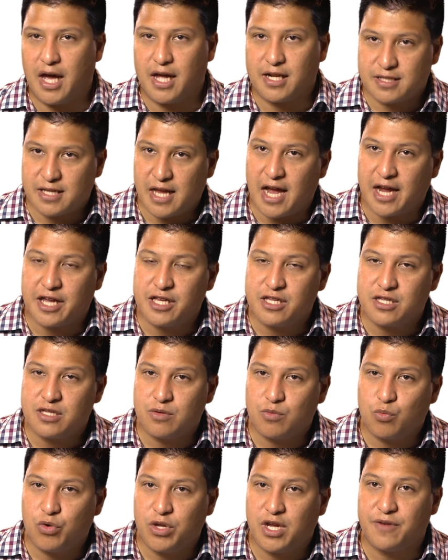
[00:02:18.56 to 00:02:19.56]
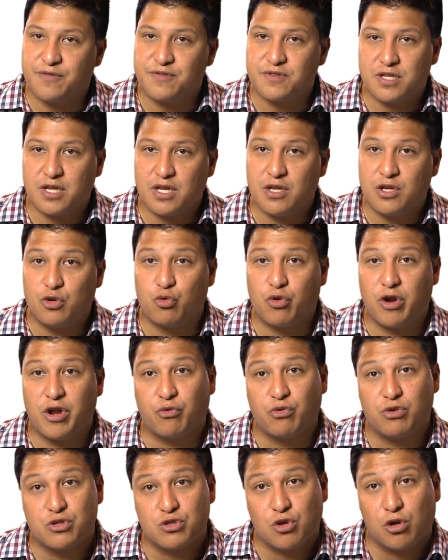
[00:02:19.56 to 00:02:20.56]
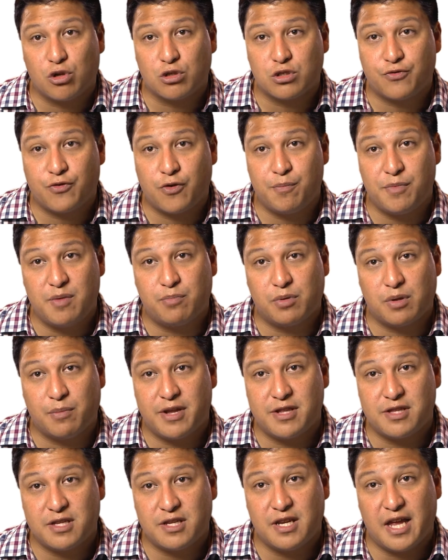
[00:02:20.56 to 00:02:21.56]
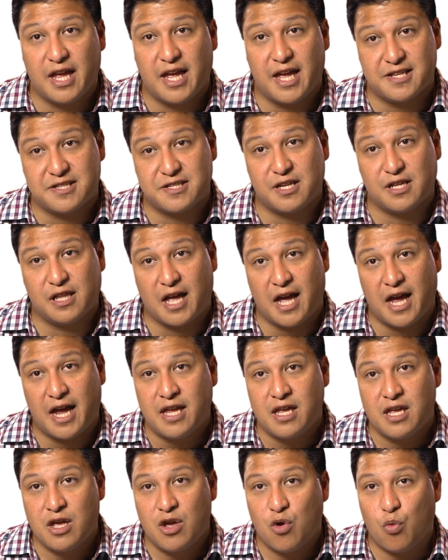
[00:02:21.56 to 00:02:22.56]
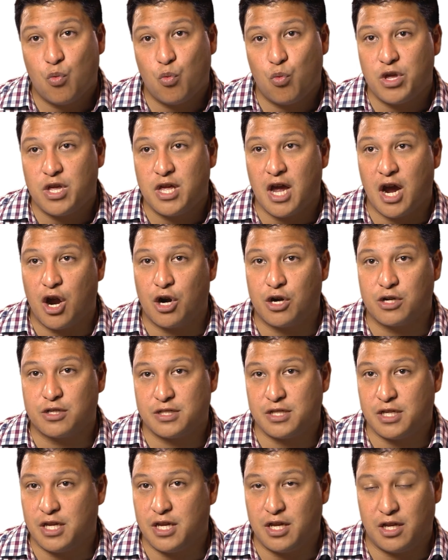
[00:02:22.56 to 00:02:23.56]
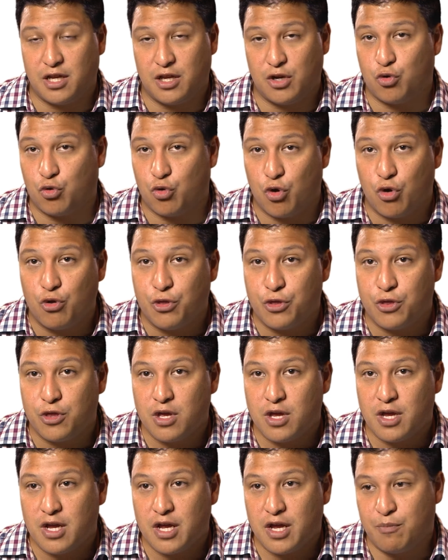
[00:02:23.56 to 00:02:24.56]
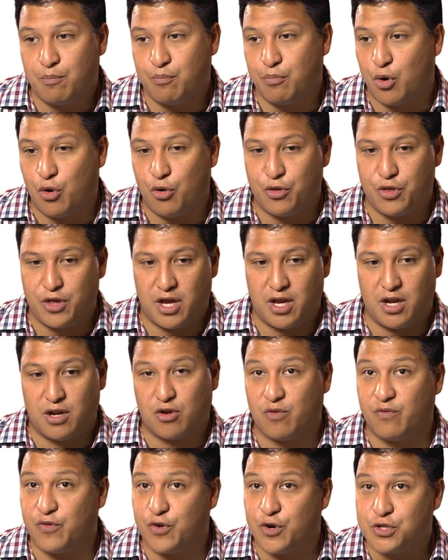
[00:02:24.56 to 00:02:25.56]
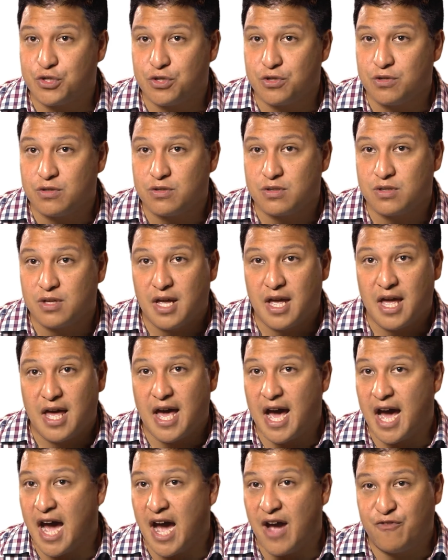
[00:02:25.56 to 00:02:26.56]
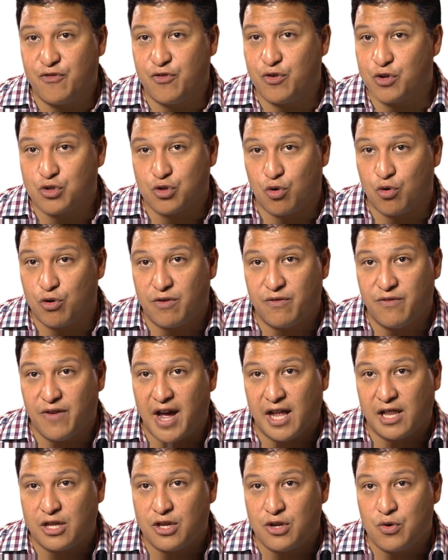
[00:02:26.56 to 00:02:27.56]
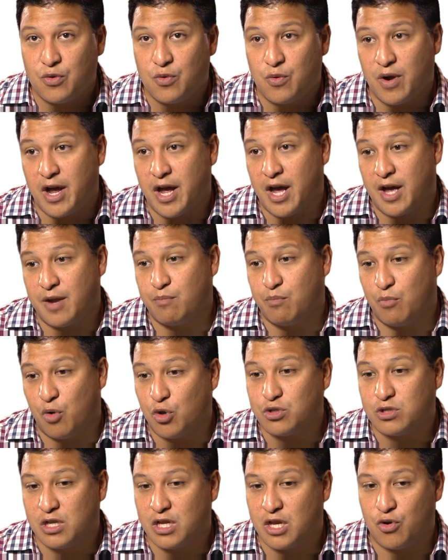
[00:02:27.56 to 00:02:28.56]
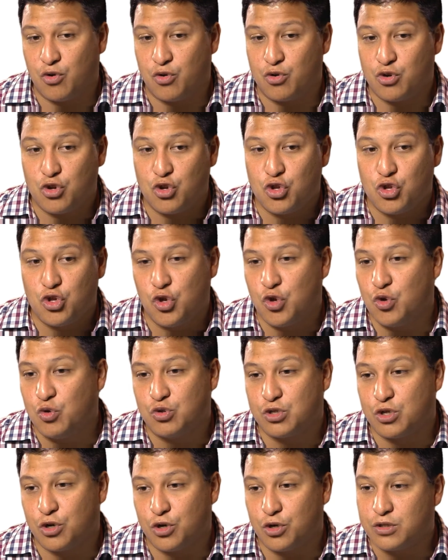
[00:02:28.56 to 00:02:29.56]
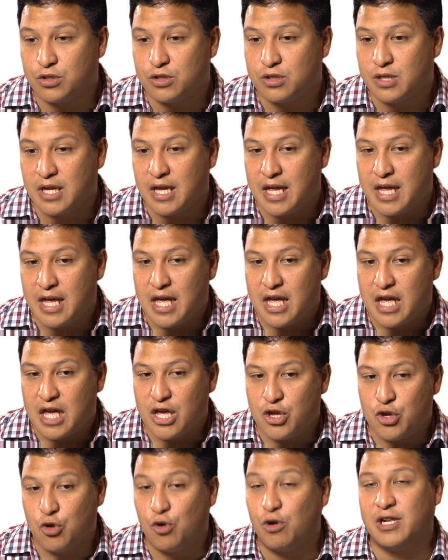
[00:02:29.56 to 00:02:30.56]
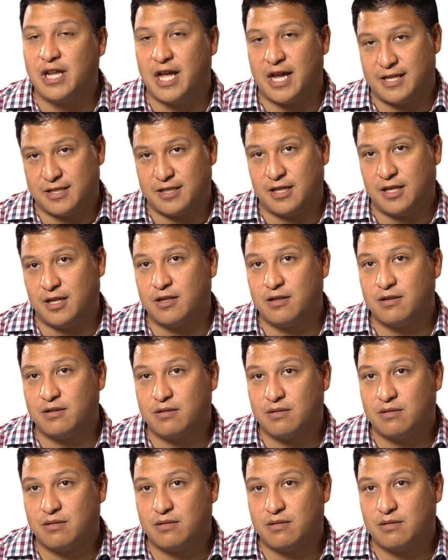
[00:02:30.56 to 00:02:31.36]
At Zachys, we have seen great results from implementing SLI. We are seeing growth both in conversions average order value, and mostly on users utilizing